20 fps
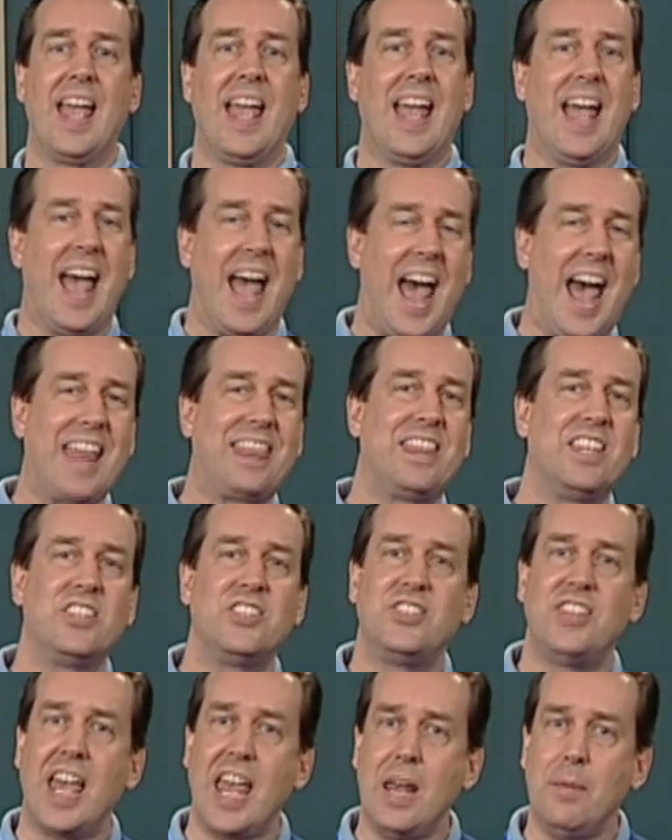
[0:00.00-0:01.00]
At the
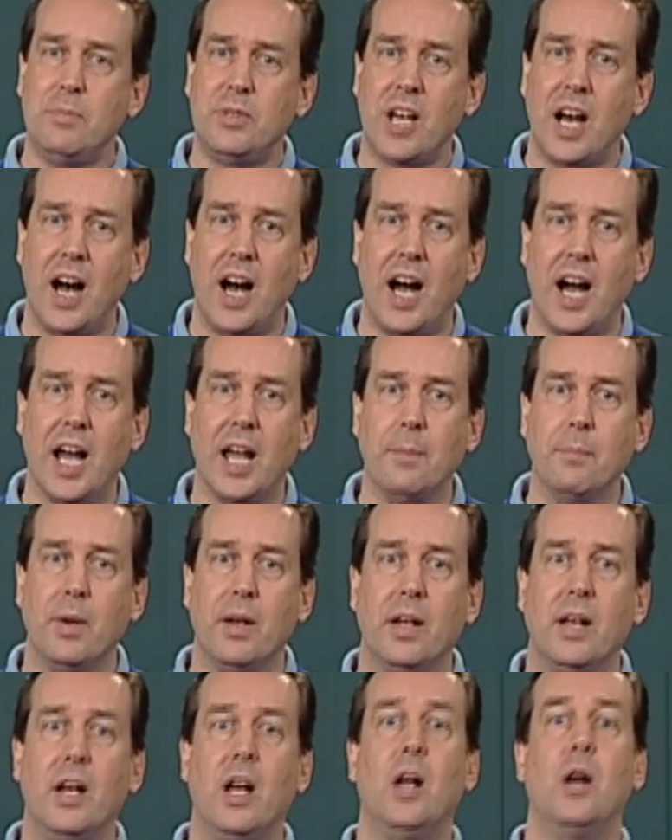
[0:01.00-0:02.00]
same time,
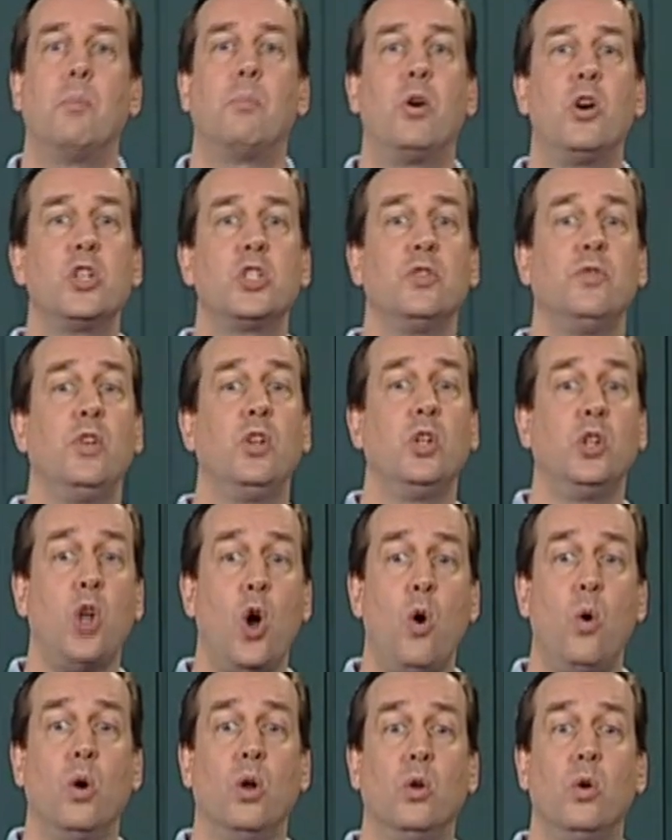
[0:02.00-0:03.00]
Percival
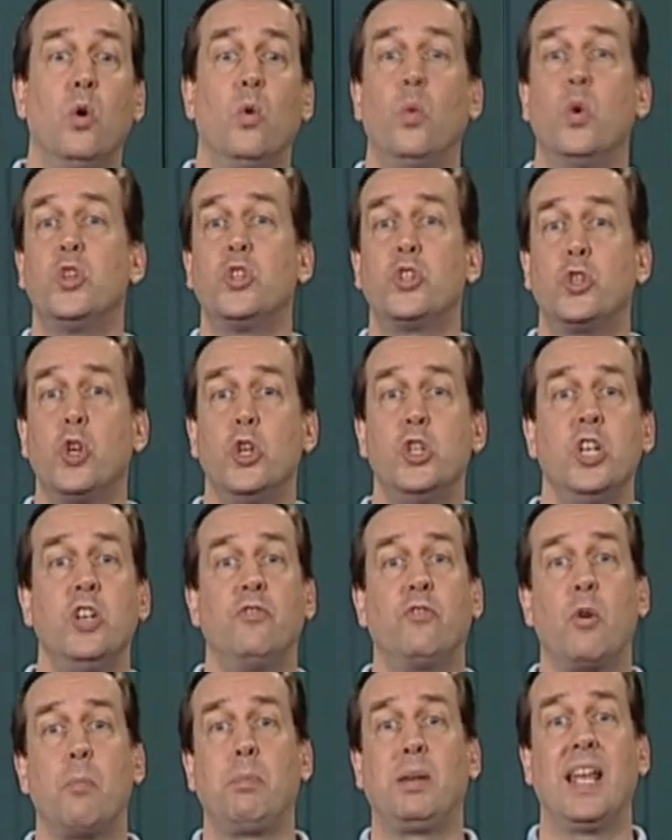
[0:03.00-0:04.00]
Lowell was searching for
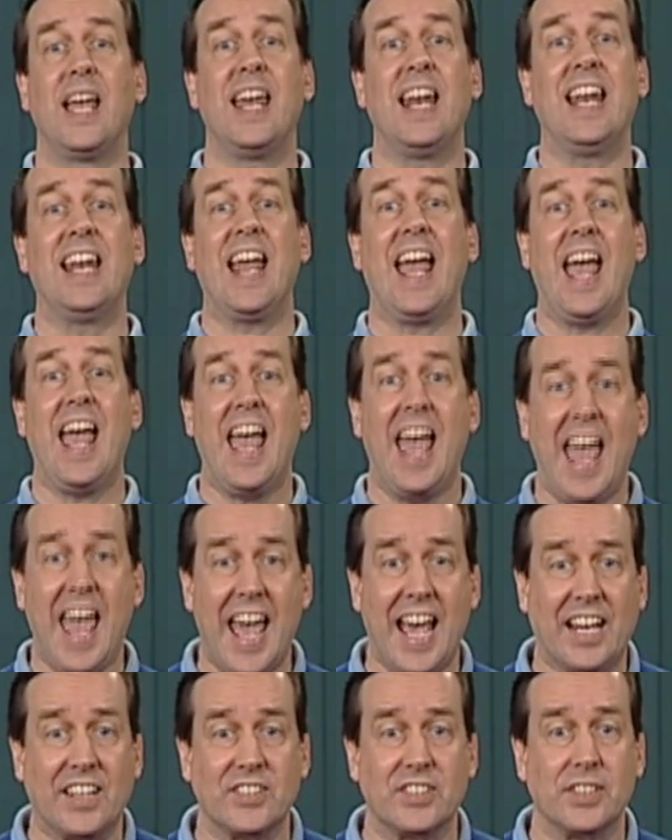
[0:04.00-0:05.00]
planet
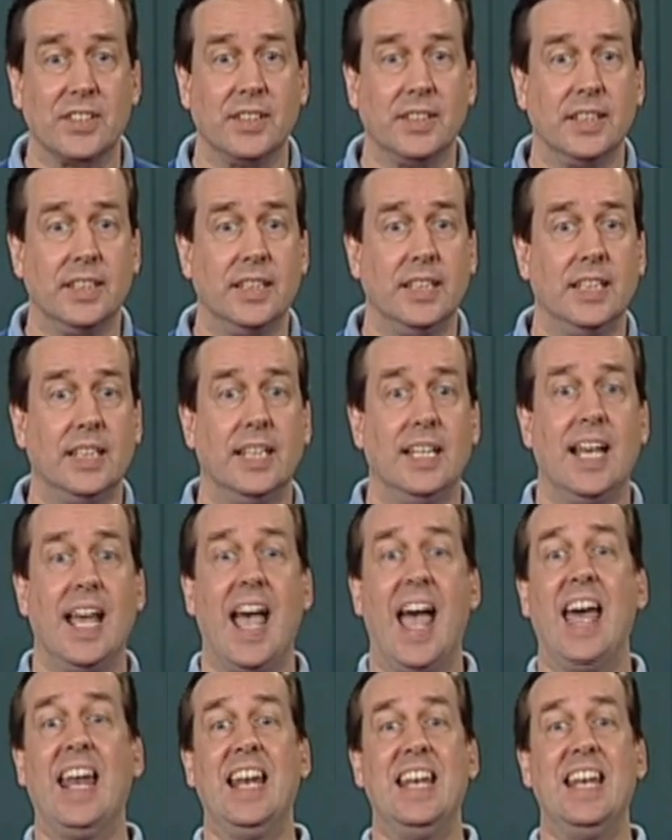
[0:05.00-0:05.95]
X, and in